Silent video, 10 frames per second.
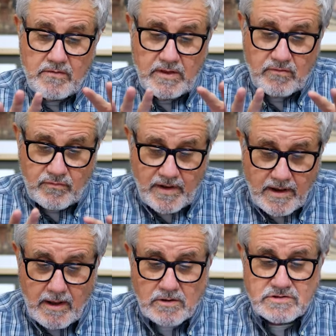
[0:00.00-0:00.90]

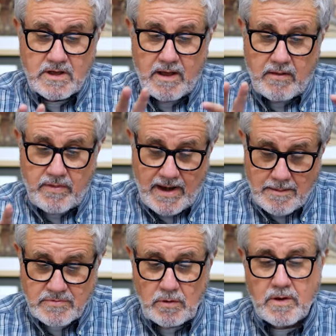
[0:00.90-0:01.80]
videos that
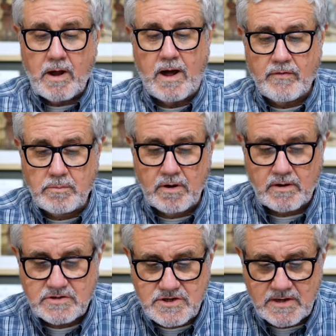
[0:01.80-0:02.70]
I'm doing on the
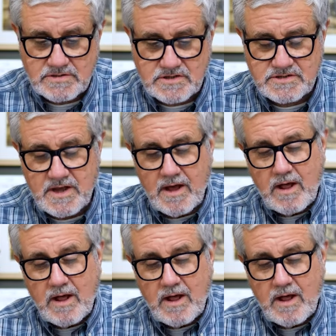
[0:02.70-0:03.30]
book of Genesis,